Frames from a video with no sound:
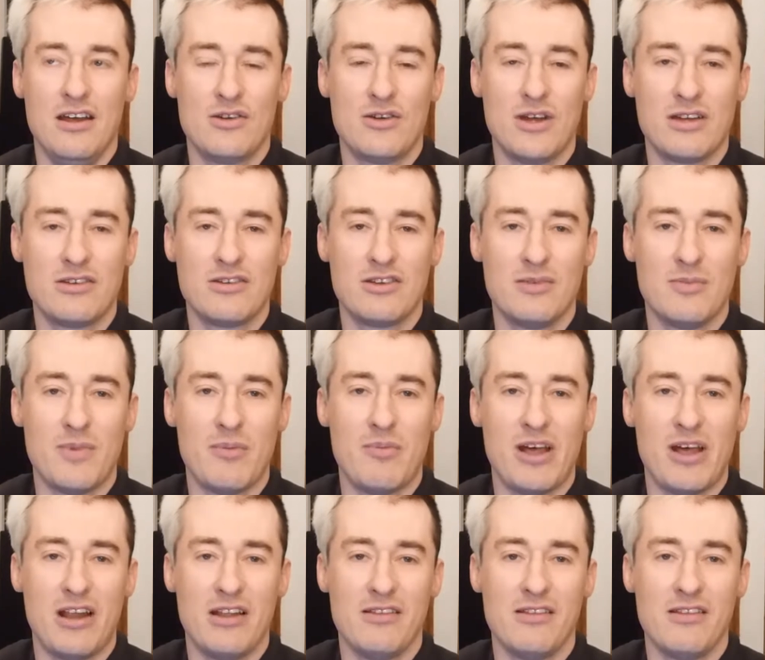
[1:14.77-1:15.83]
trying to keep my
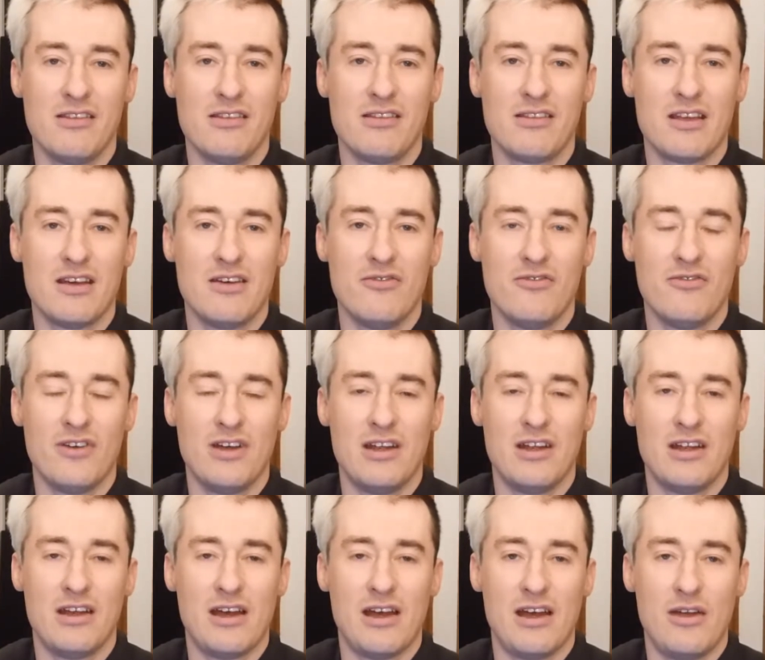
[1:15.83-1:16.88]
balance and stuff,
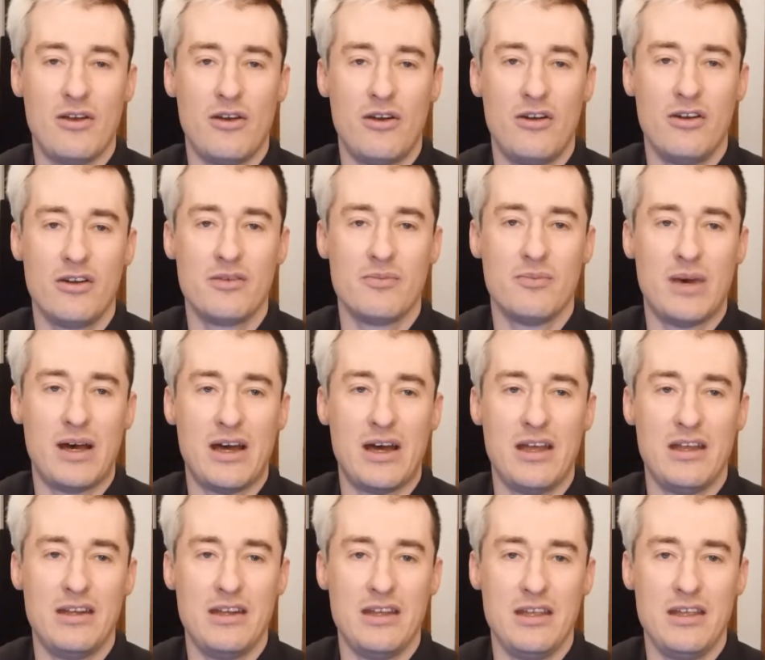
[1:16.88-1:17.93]
and I hurt
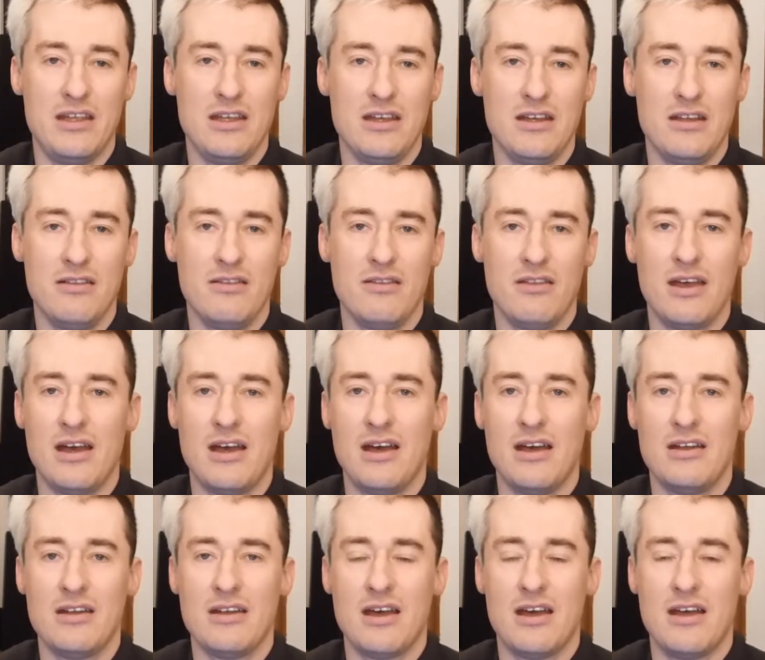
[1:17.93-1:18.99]
my knee in
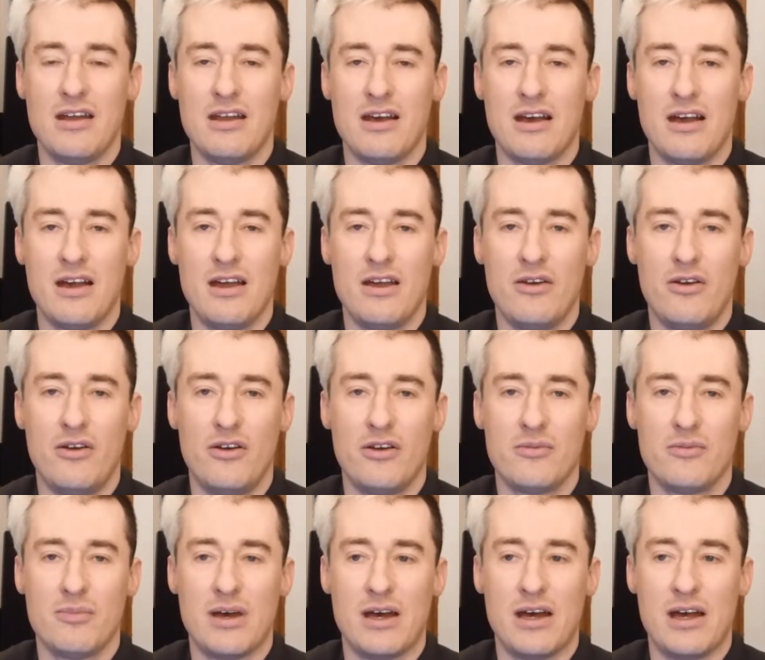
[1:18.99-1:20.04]
that, and I hurt
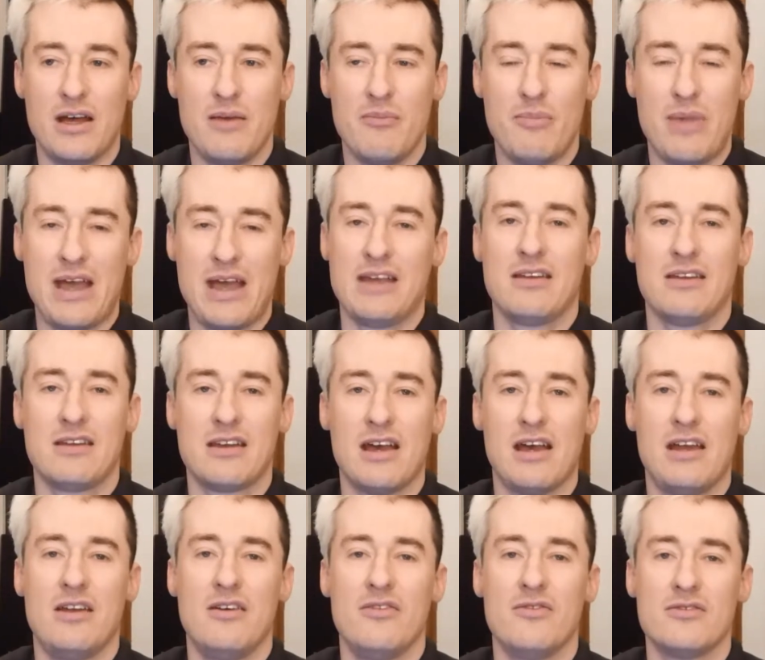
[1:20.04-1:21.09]
my back,
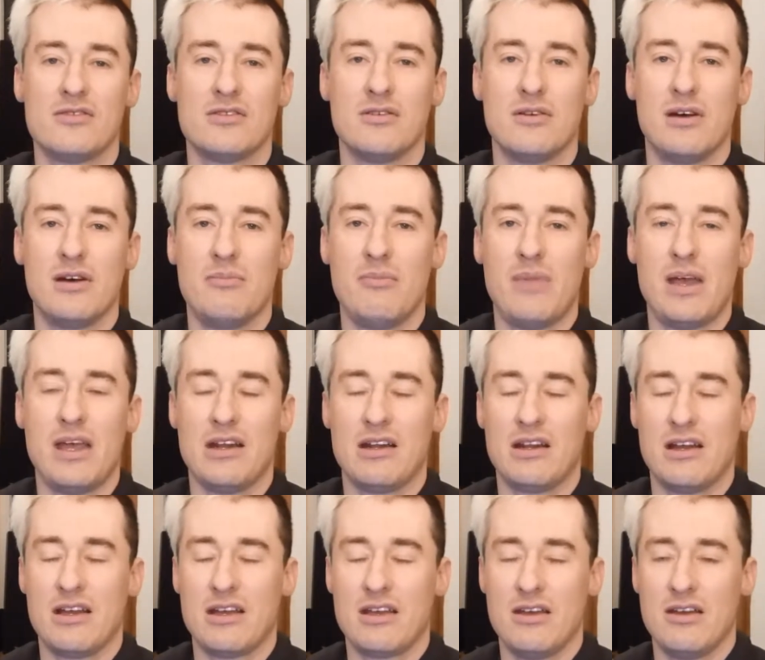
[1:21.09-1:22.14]
kind of. So I make
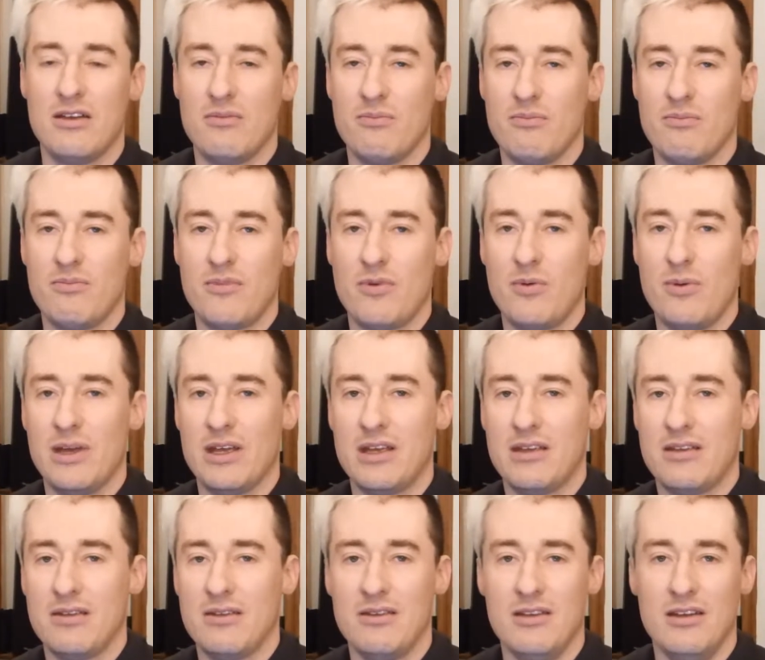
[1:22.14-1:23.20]
like a
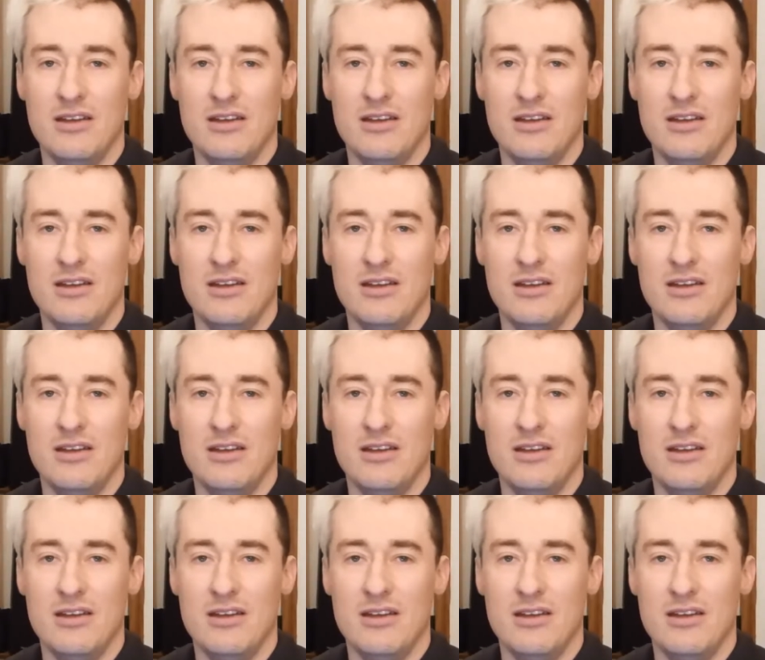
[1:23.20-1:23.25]
quick